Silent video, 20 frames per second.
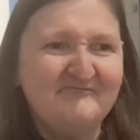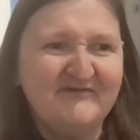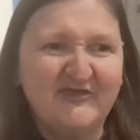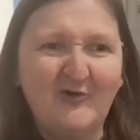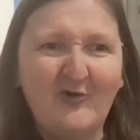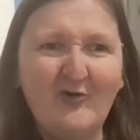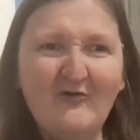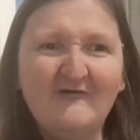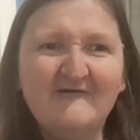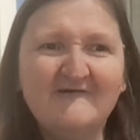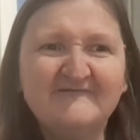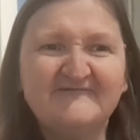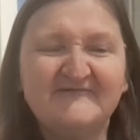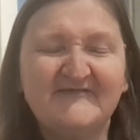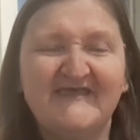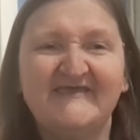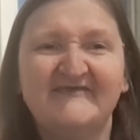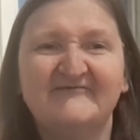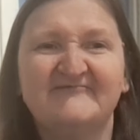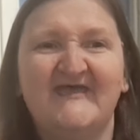Because
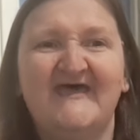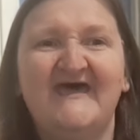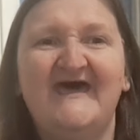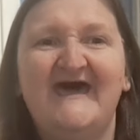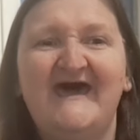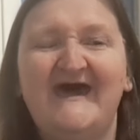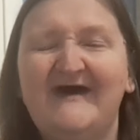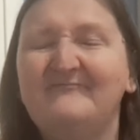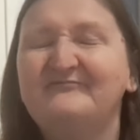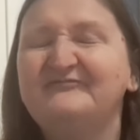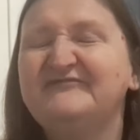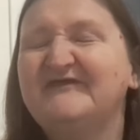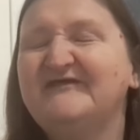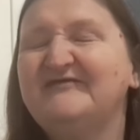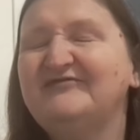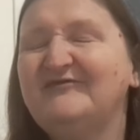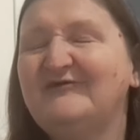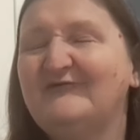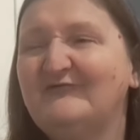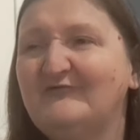it's at
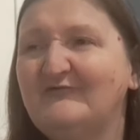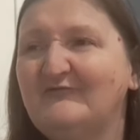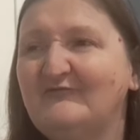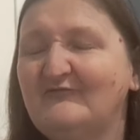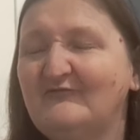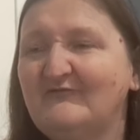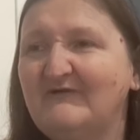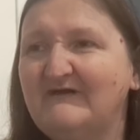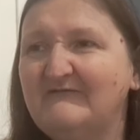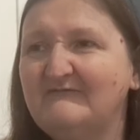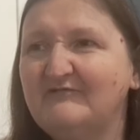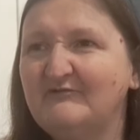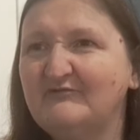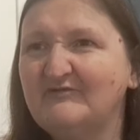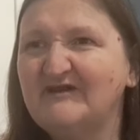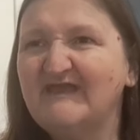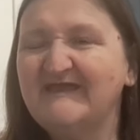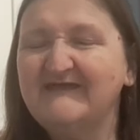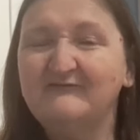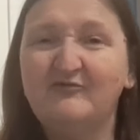Hampden, we
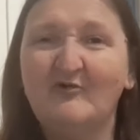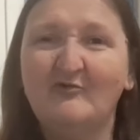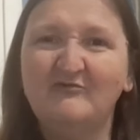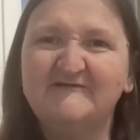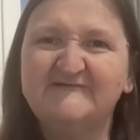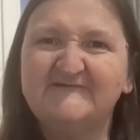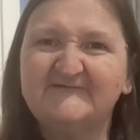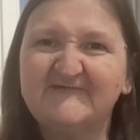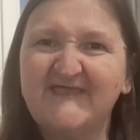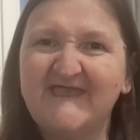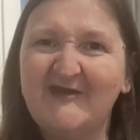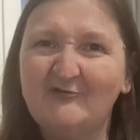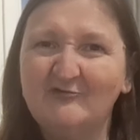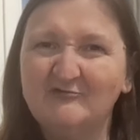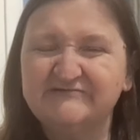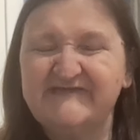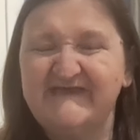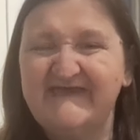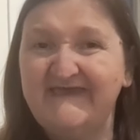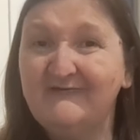were like, well, we'll just get a
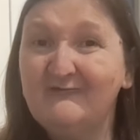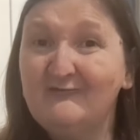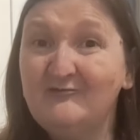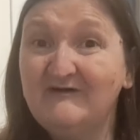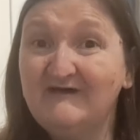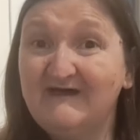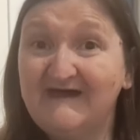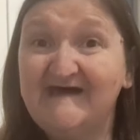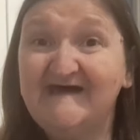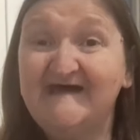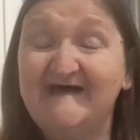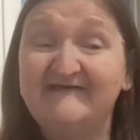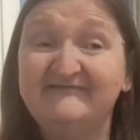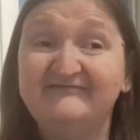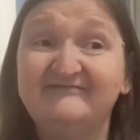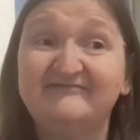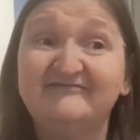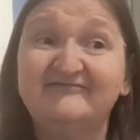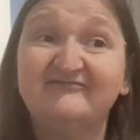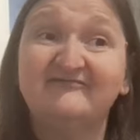hotel
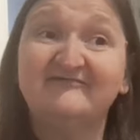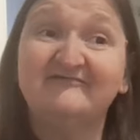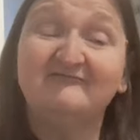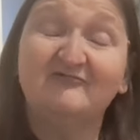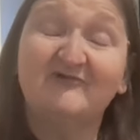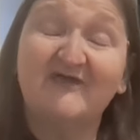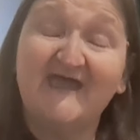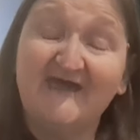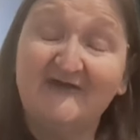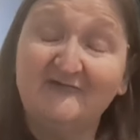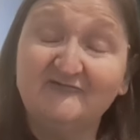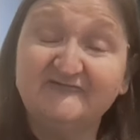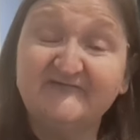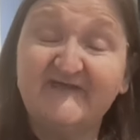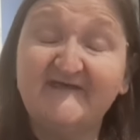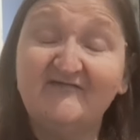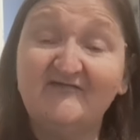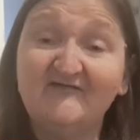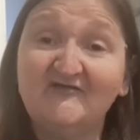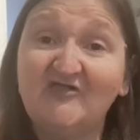and we'll get a
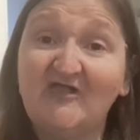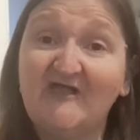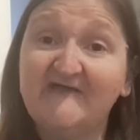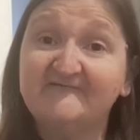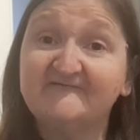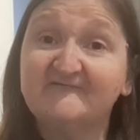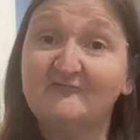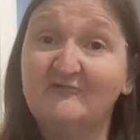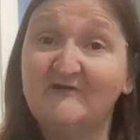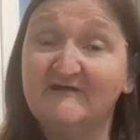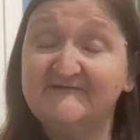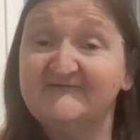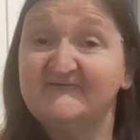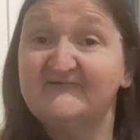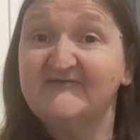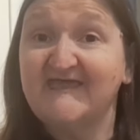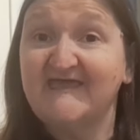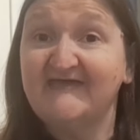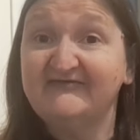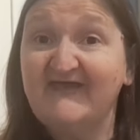hotel in Glasgow and
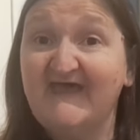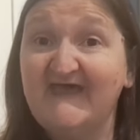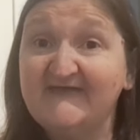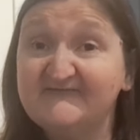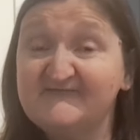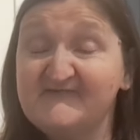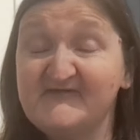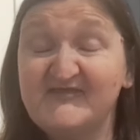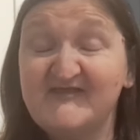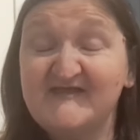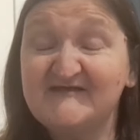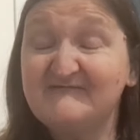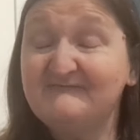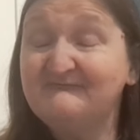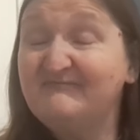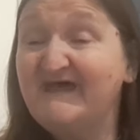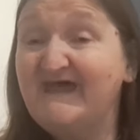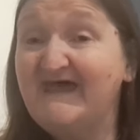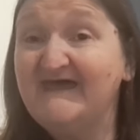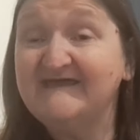just get a taxi there
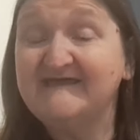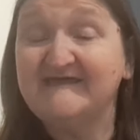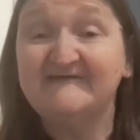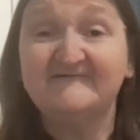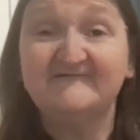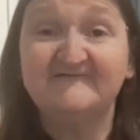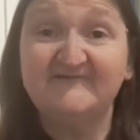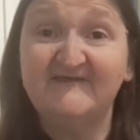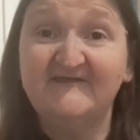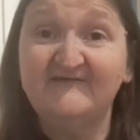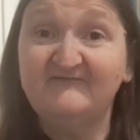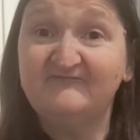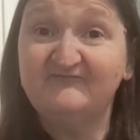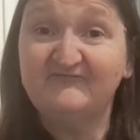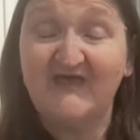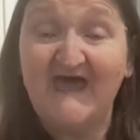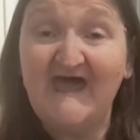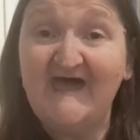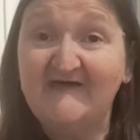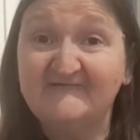and back, save
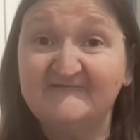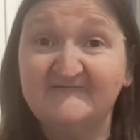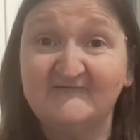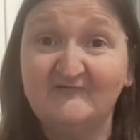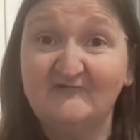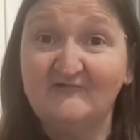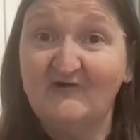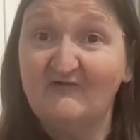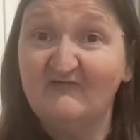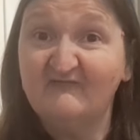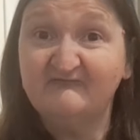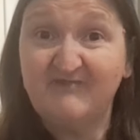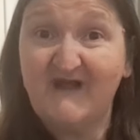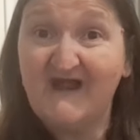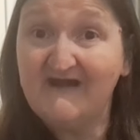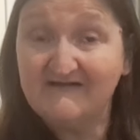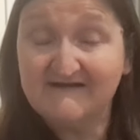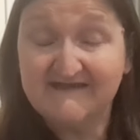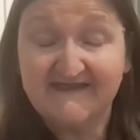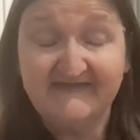the hassle of
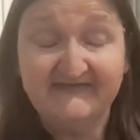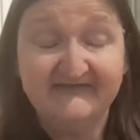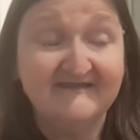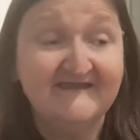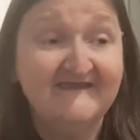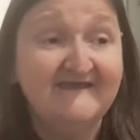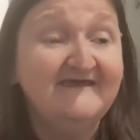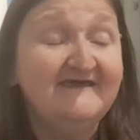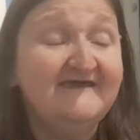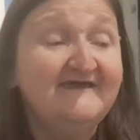parking.